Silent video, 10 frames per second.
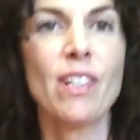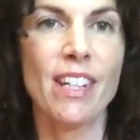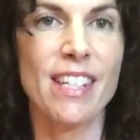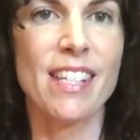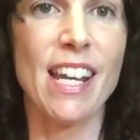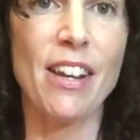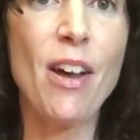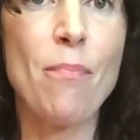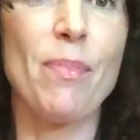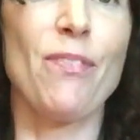Let's stand
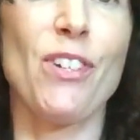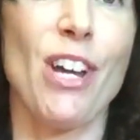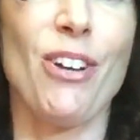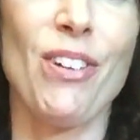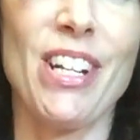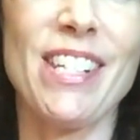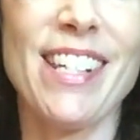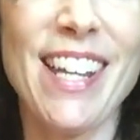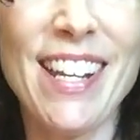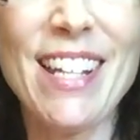up if you're not already
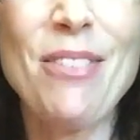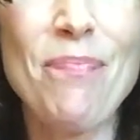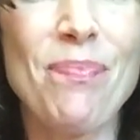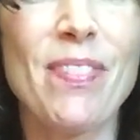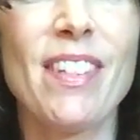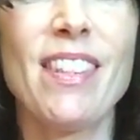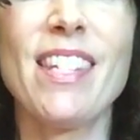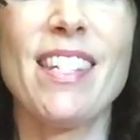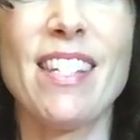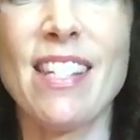standing.
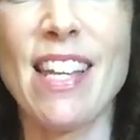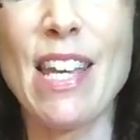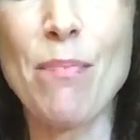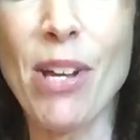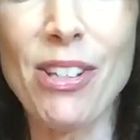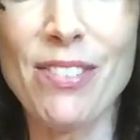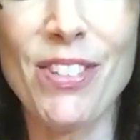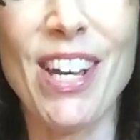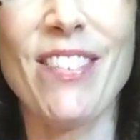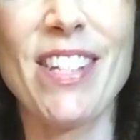This is a singing belt if
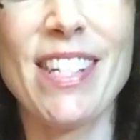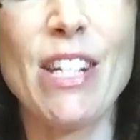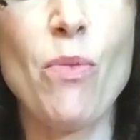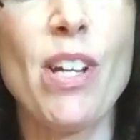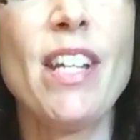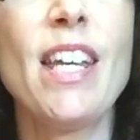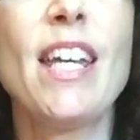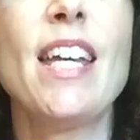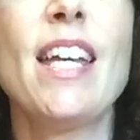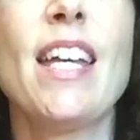you haven't seen one.
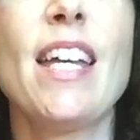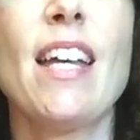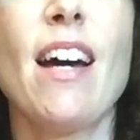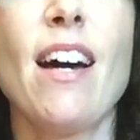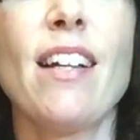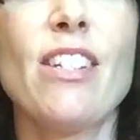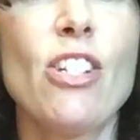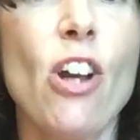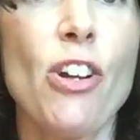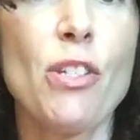It
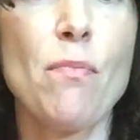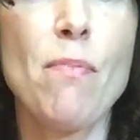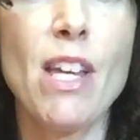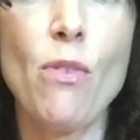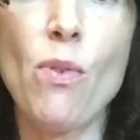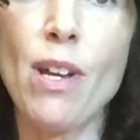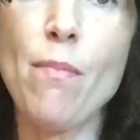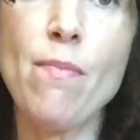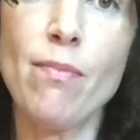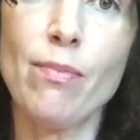starts mid-rib
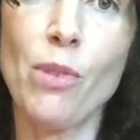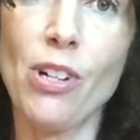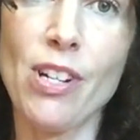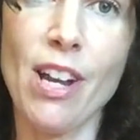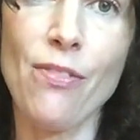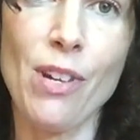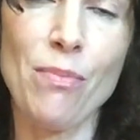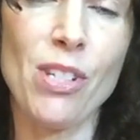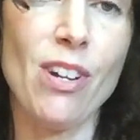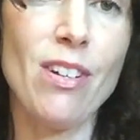where your
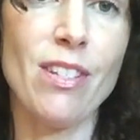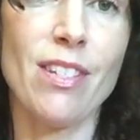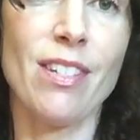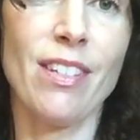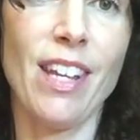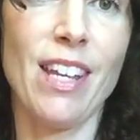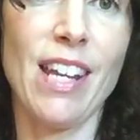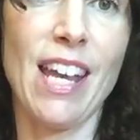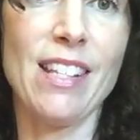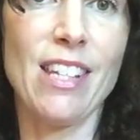diaphragm starts
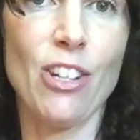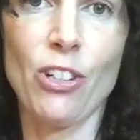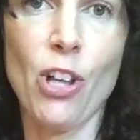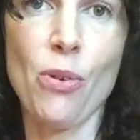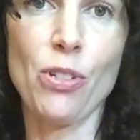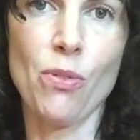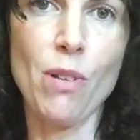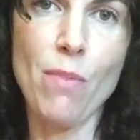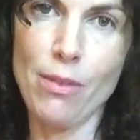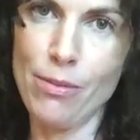and ends at your lowest
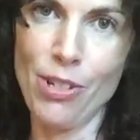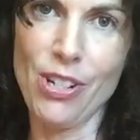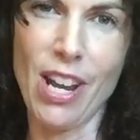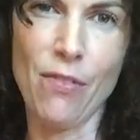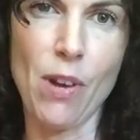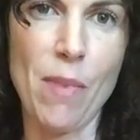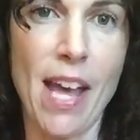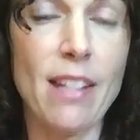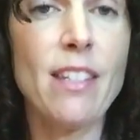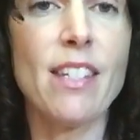rib where your diaphragm
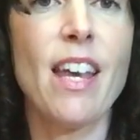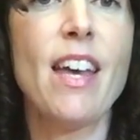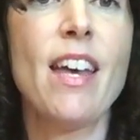ends.